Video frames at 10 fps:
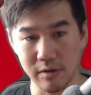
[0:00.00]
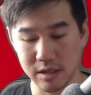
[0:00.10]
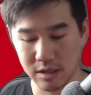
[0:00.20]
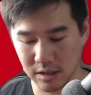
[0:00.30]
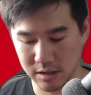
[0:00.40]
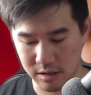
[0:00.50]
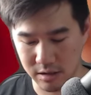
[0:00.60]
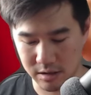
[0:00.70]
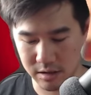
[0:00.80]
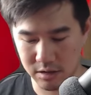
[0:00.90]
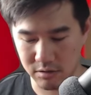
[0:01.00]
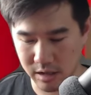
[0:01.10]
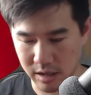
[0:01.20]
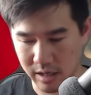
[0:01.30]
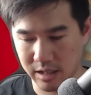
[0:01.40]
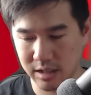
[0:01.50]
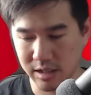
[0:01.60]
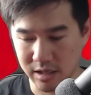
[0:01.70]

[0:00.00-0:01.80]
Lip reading: It just literally extends